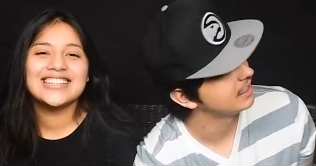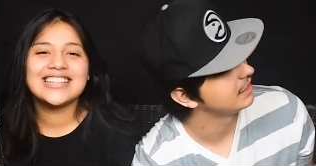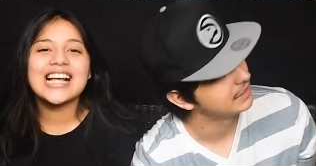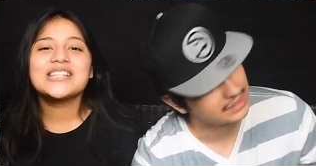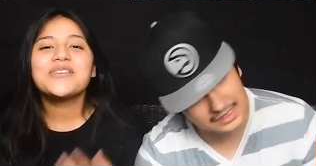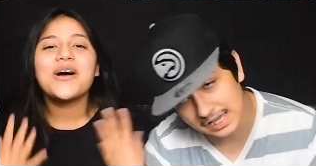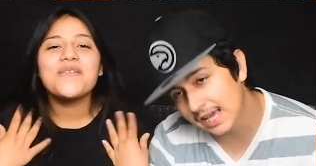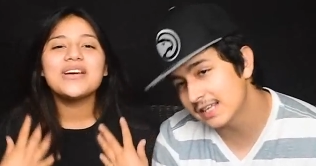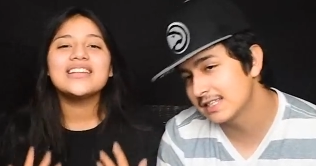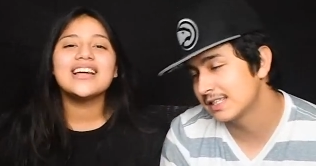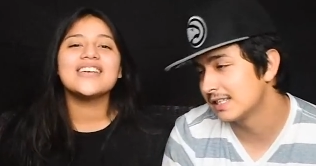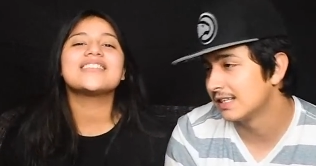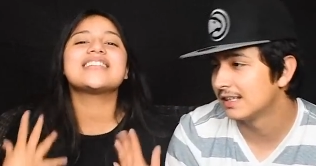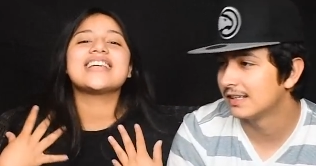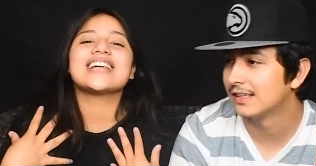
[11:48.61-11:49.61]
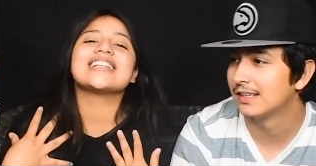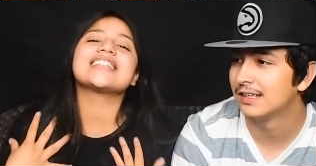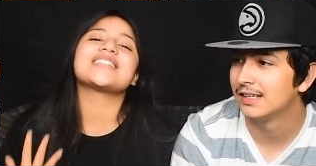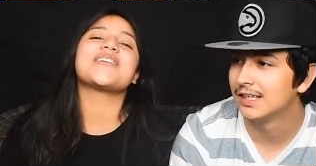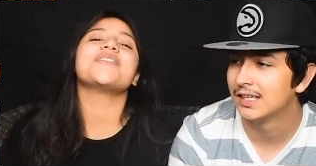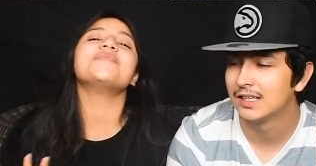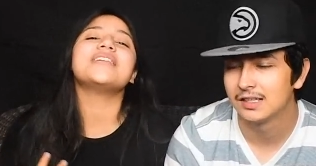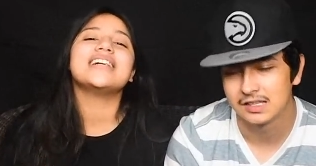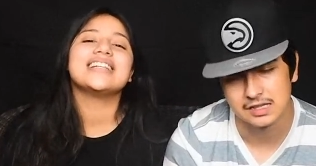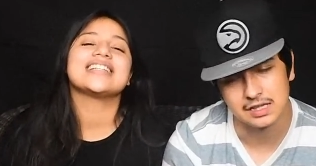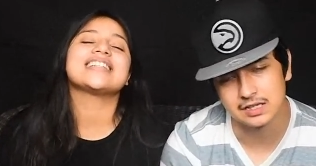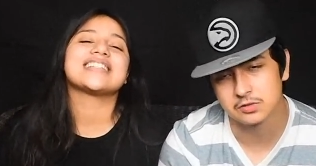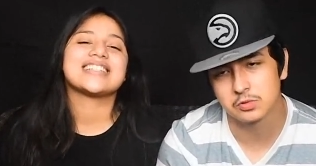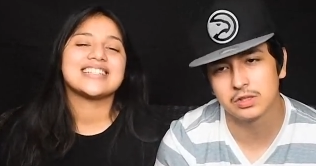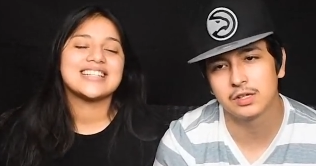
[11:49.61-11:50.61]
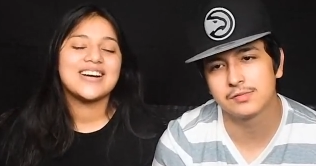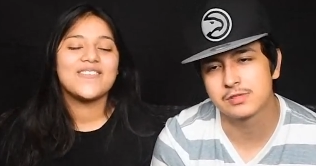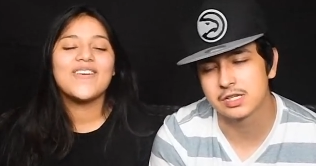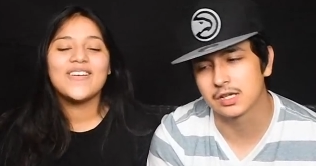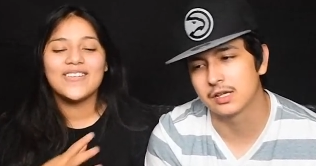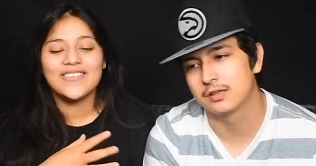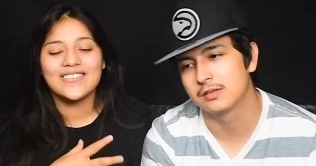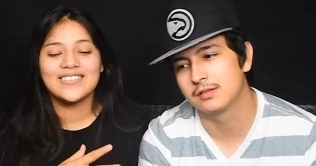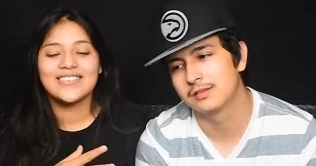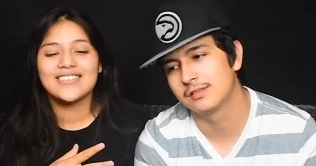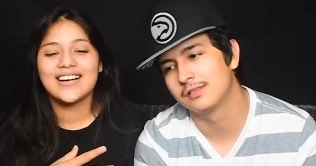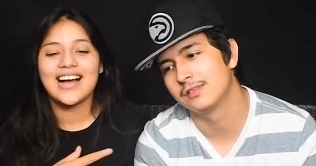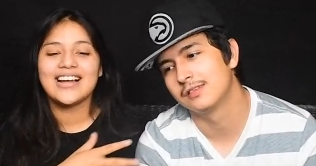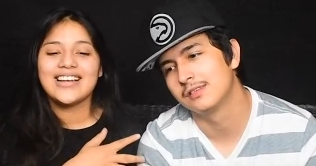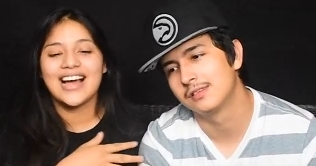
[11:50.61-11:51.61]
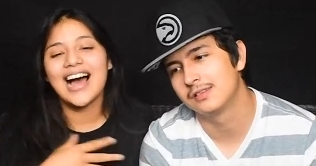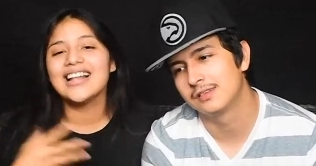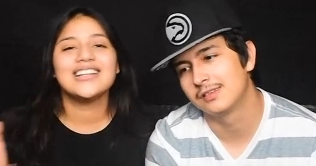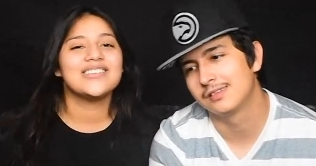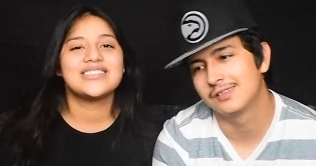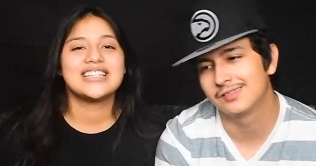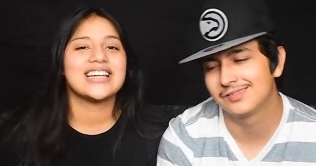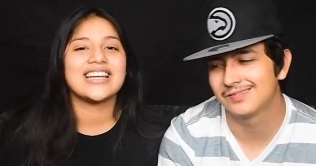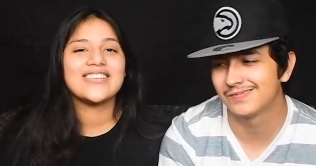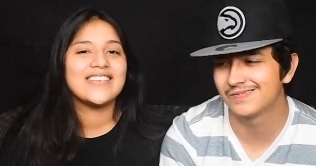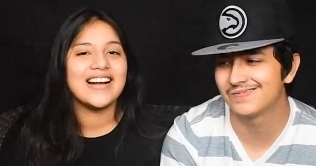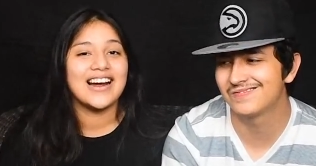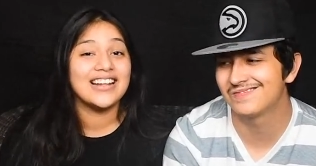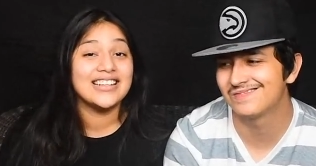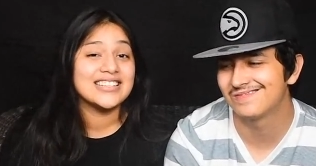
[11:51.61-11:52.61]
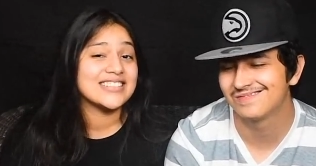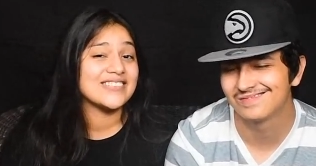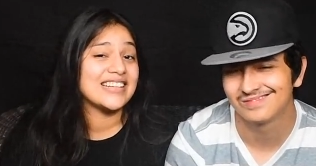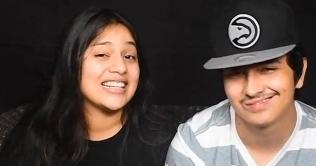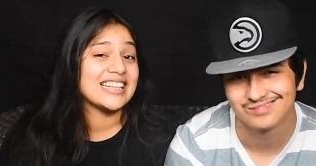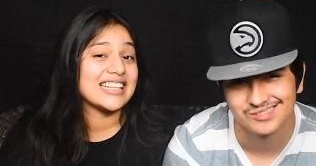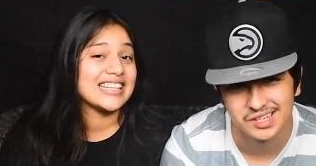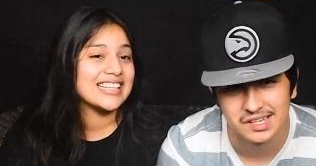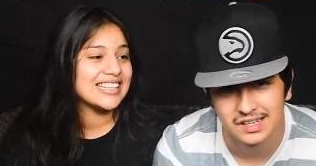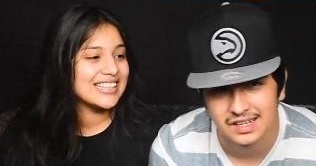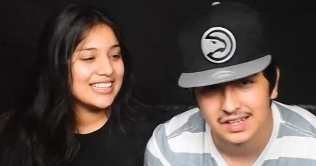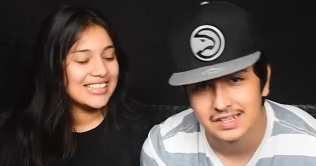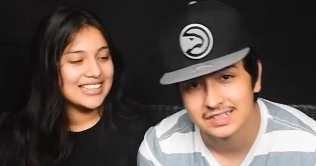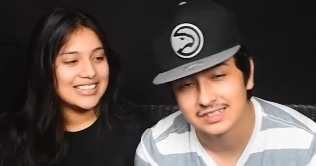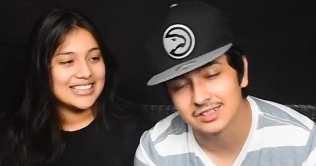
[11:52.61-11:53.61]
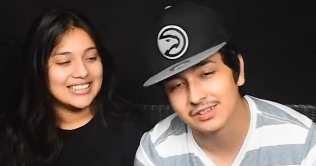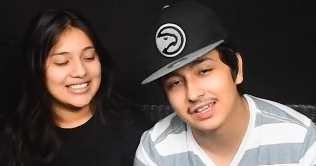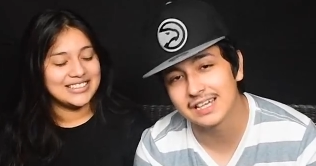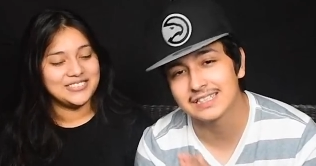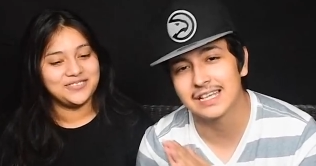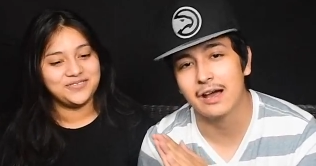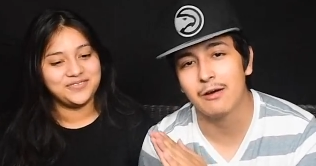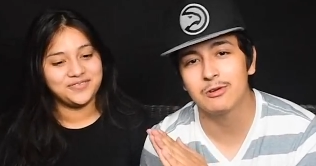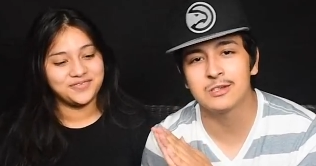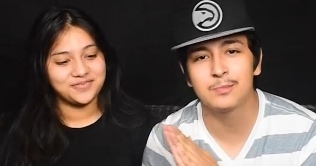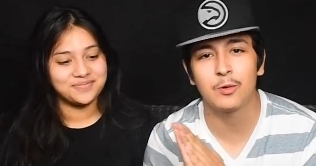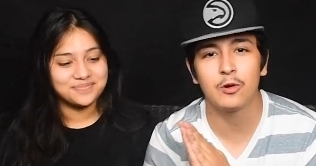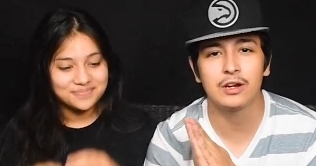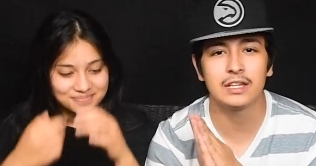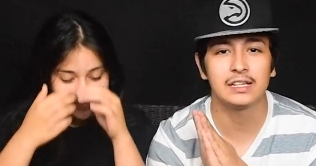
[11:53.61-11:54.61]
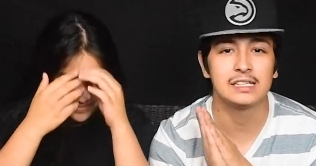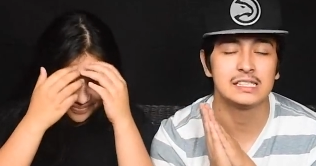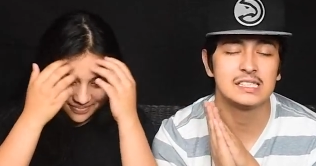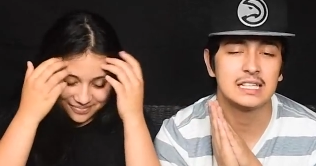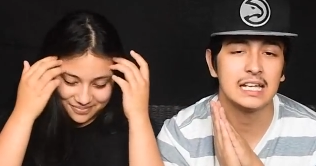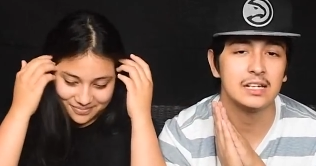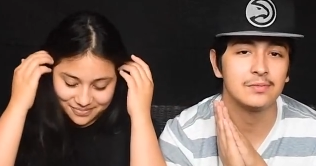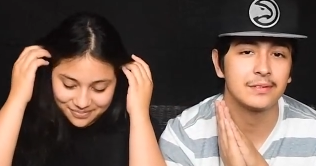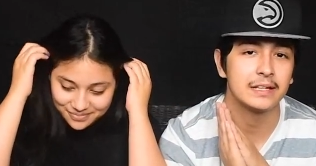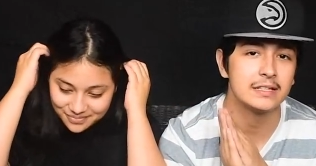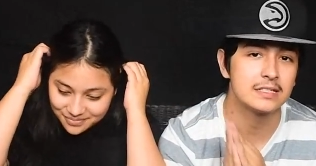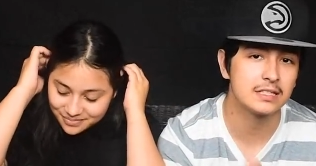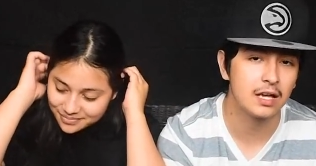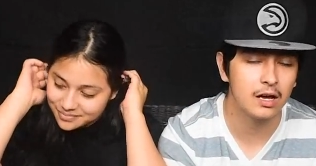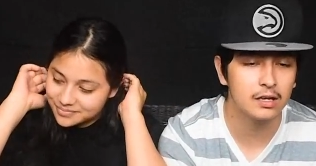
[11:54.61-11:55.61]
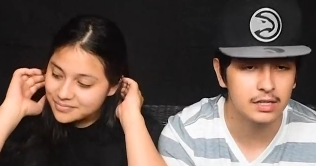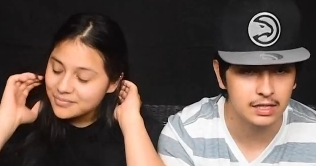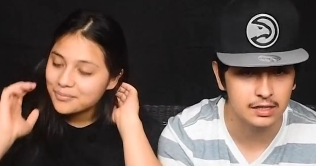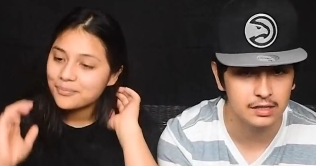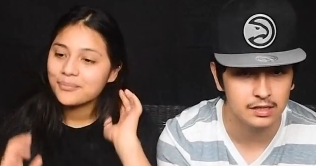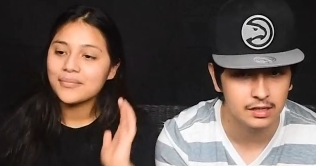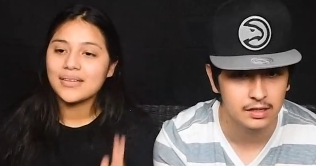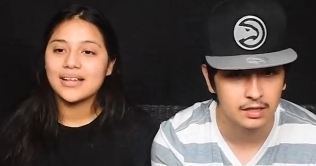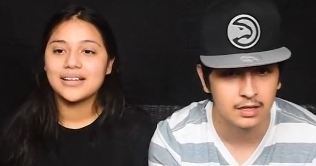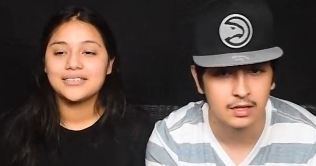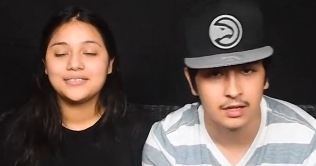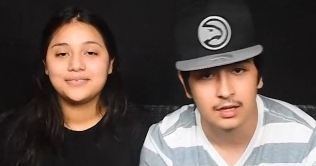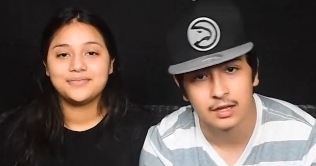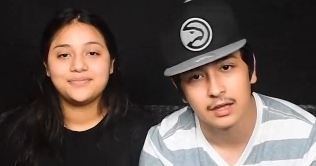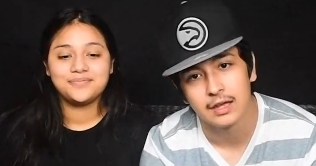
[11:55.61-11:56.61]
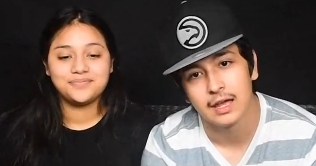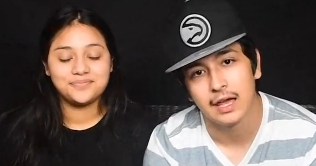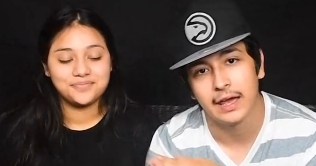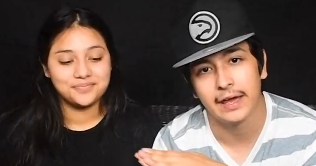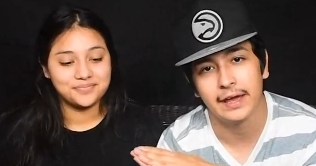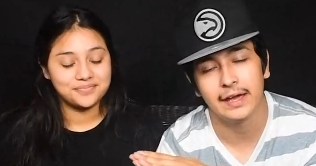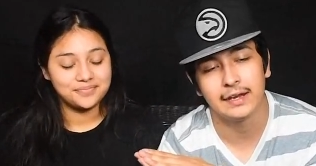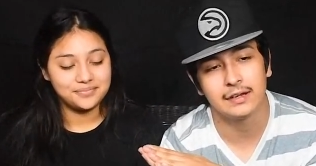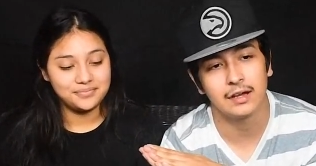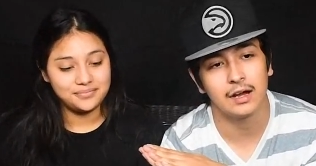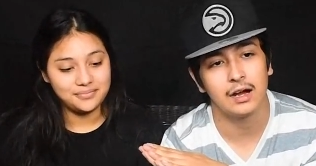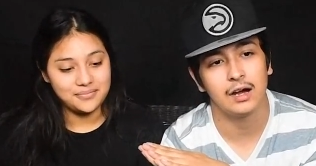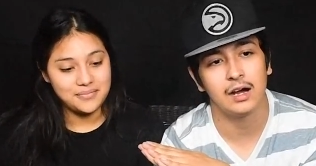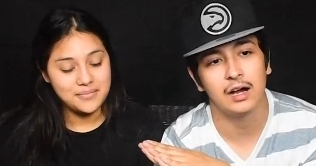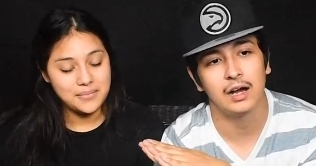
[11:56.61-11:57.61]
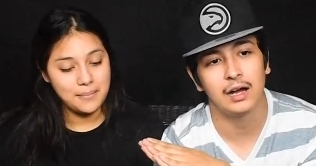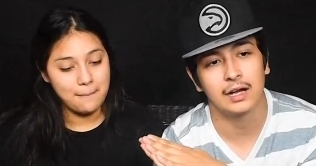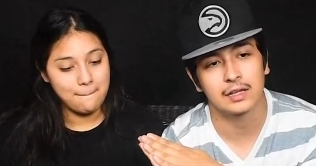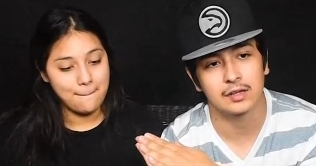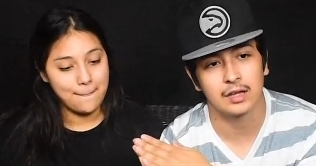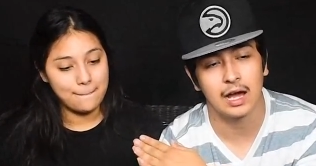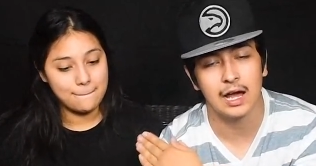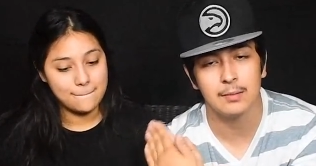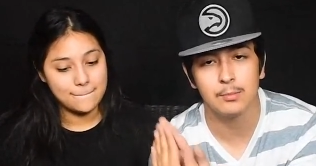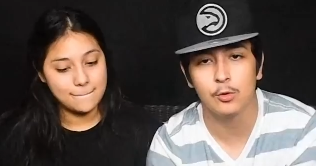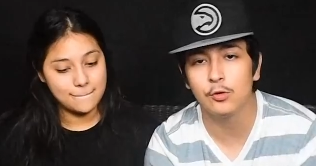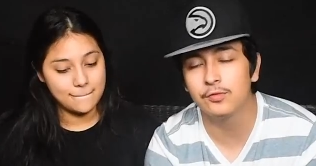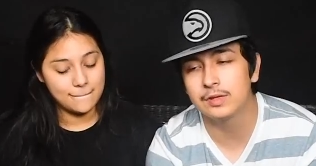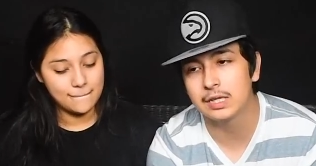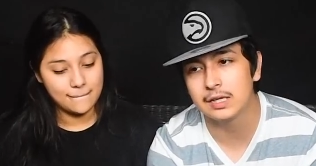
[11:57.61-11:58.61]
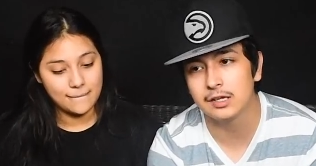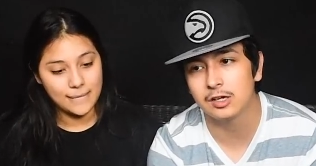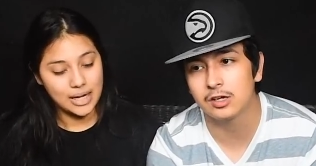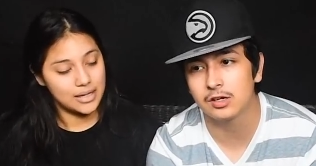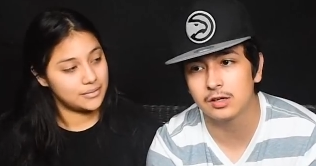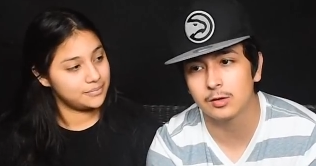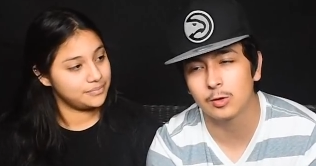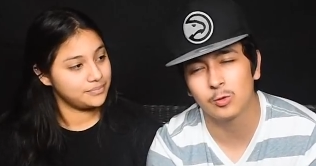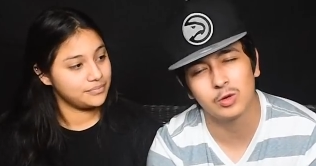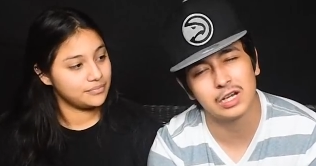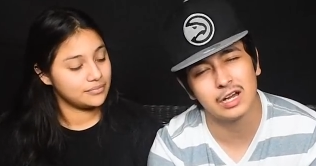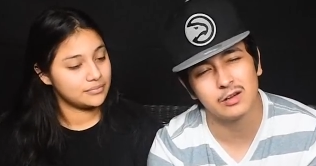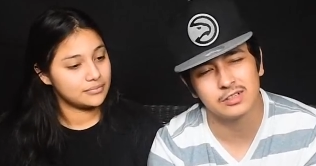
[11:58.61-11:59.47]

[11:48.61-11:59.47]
Speaker 1: That's why yes. we love chicken so much. Yes, we love chicken. Well, yeah, I love chicken mm-hmm. regardless mm -hmm. of anything.
Speaker 2: So yes, I was born in the state of Kentucky and uh, I moved here when I